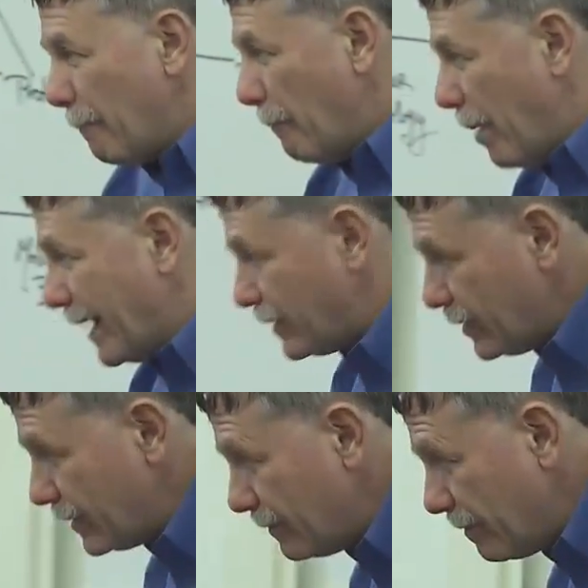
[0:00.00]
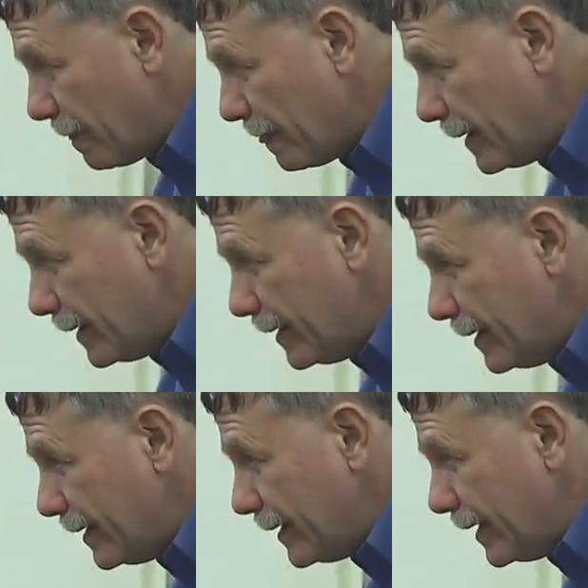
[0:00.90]
But
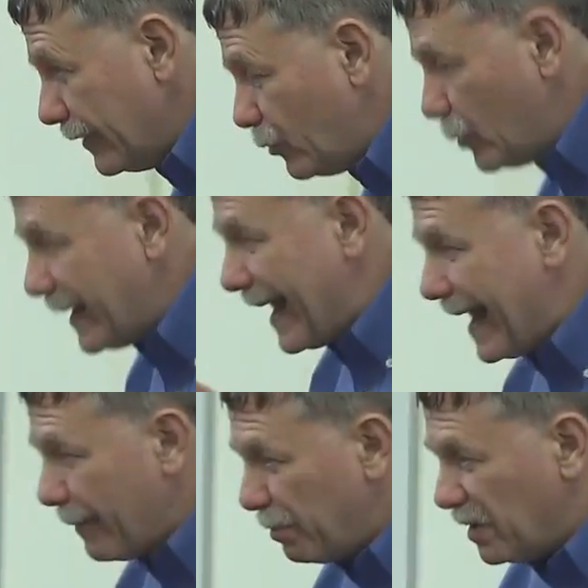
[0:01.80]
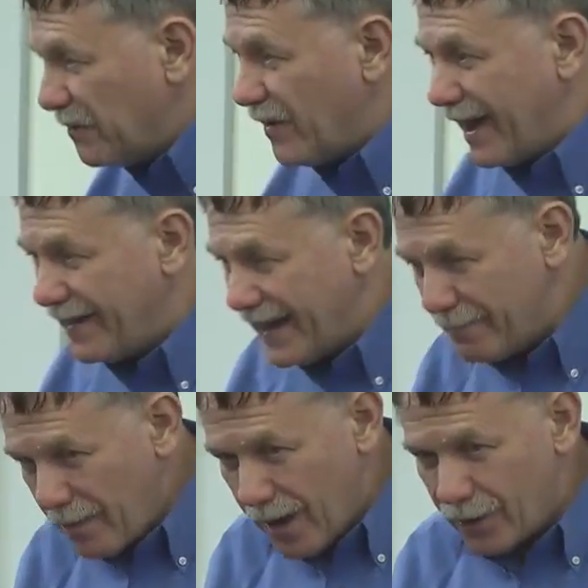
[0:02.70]
if you could amplify that
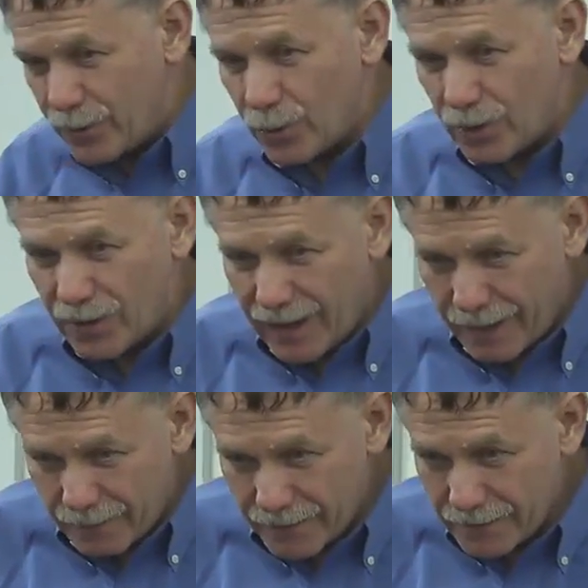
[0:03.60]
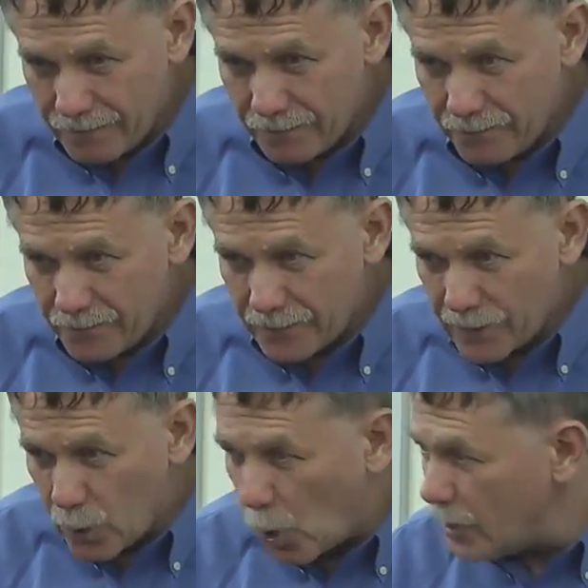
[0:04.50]
molecule up,
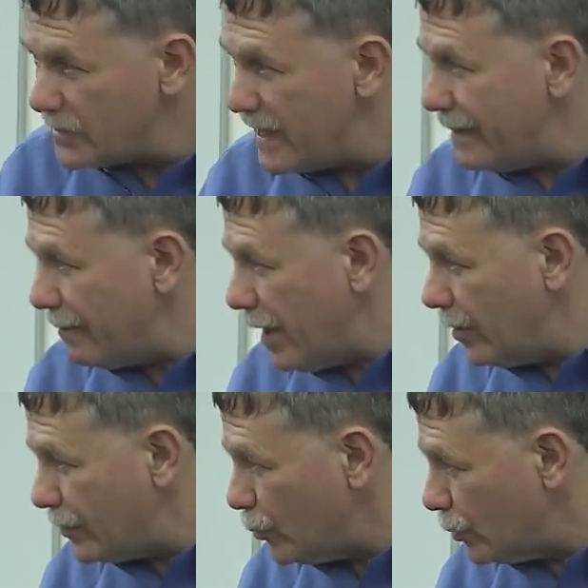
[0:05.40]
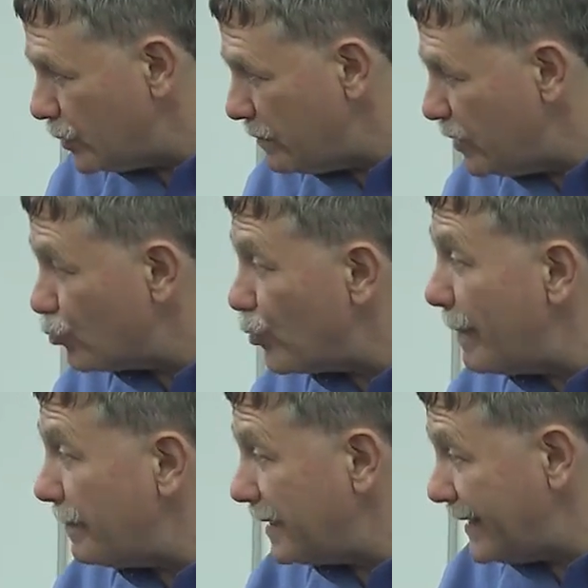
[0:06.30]
cause that molecule to be
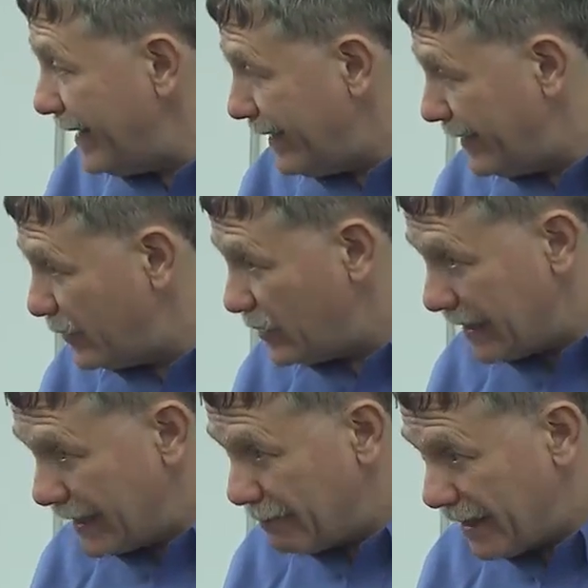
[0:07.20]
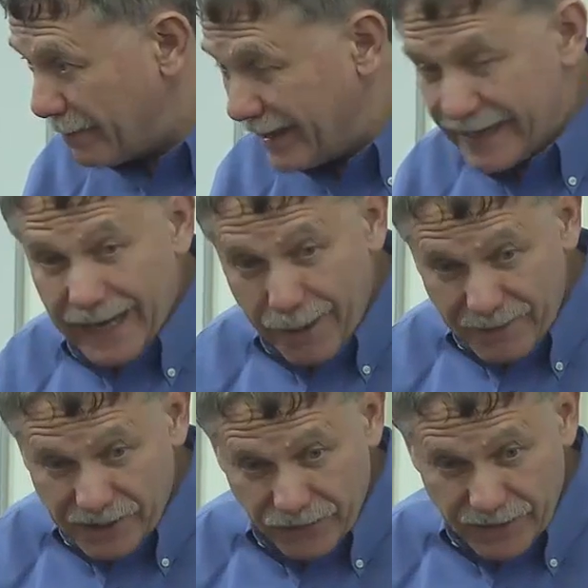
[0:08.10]
replicated, to make many
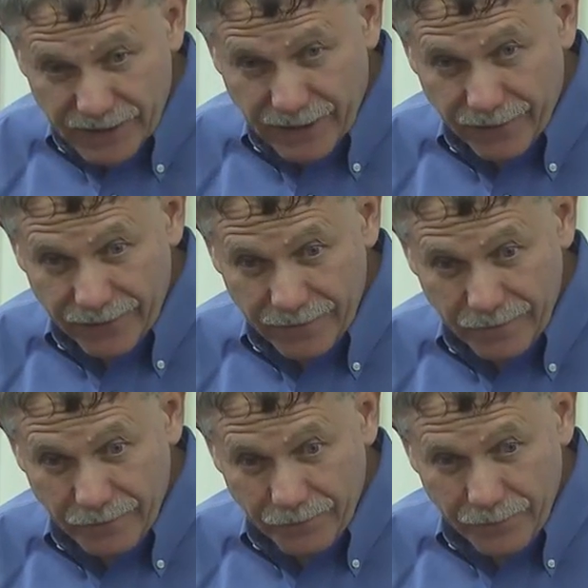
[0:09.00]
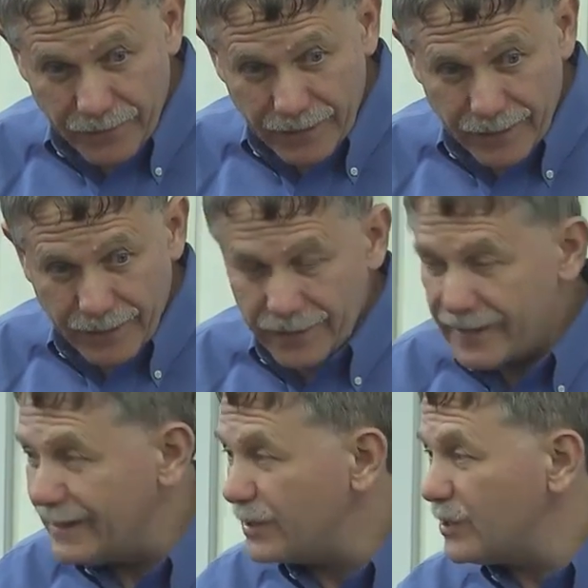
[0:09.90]
copies of itself,
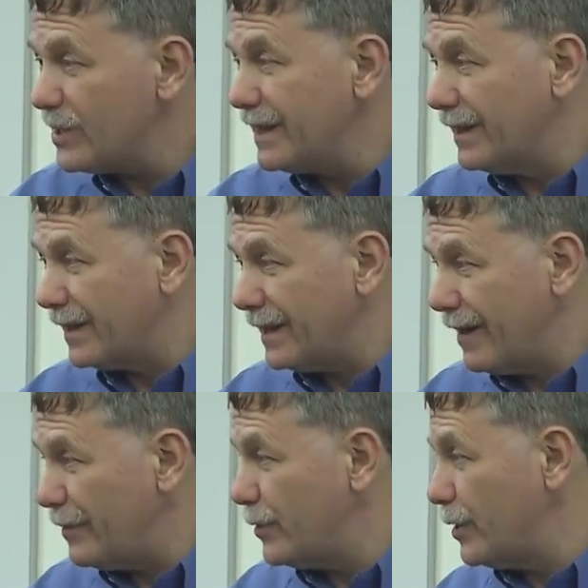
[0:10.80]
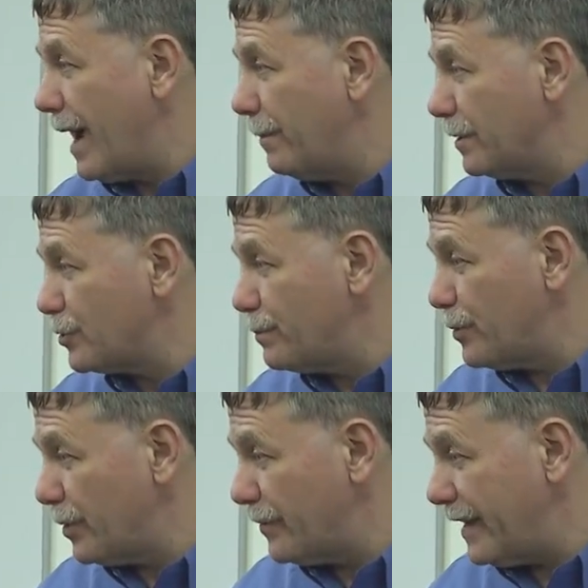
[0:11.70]
then suddenly I've accomplished
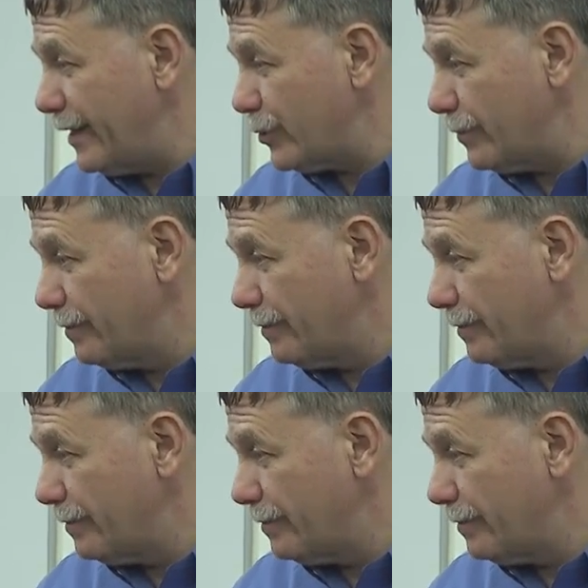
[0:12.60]
purification.